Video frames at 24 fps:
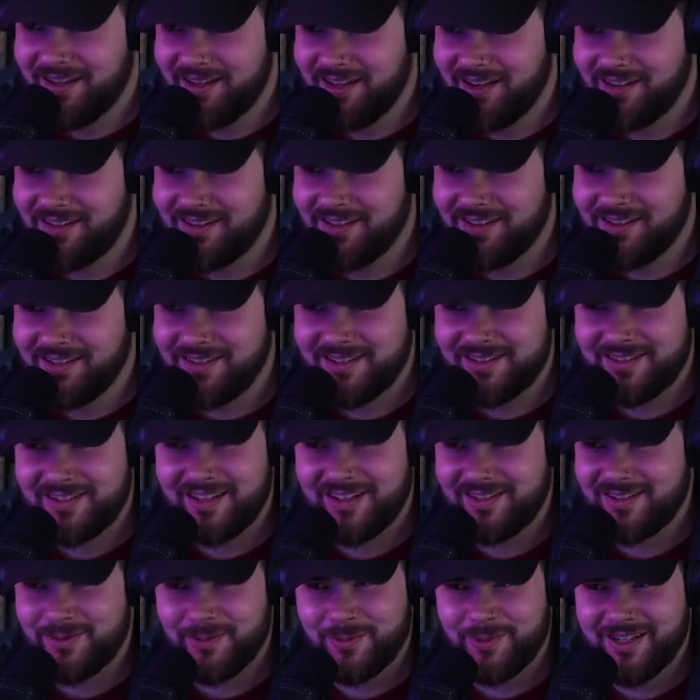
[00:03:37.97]
I don't know. Mm. It's
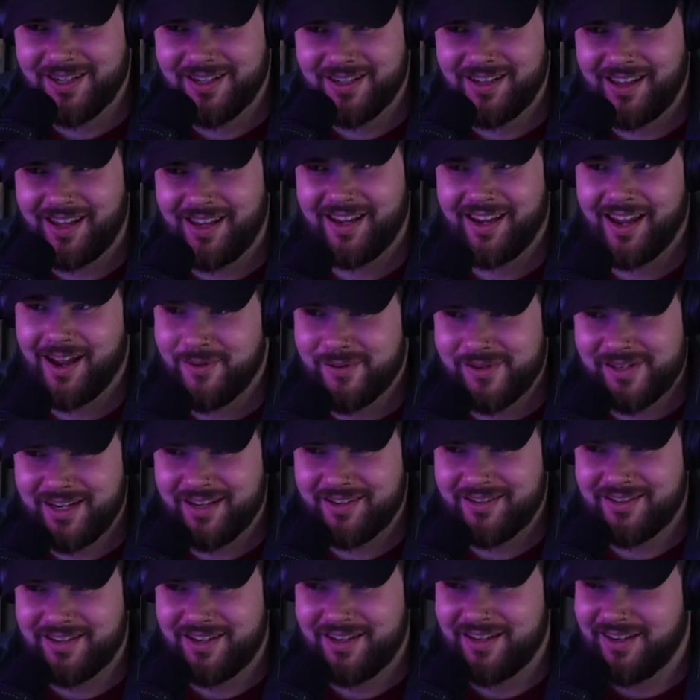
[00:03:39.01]
it's weird. Like I was
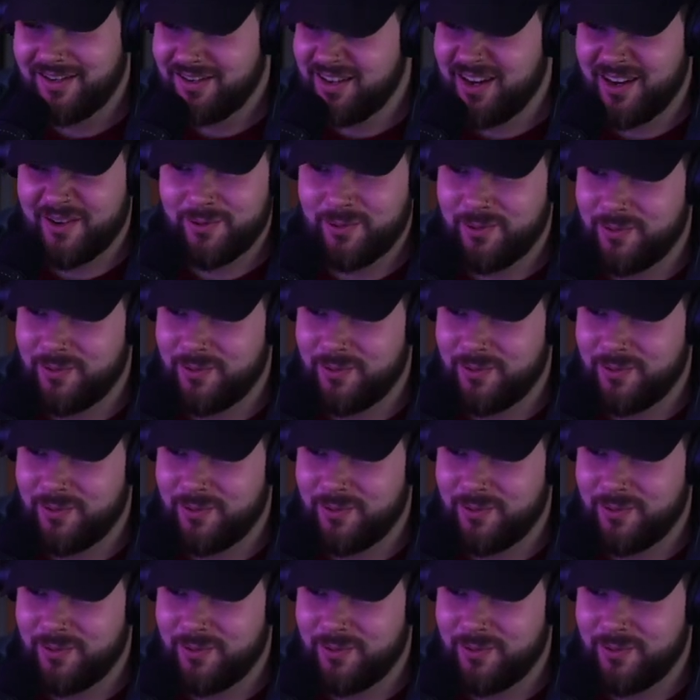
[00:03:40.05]
downstairs and I was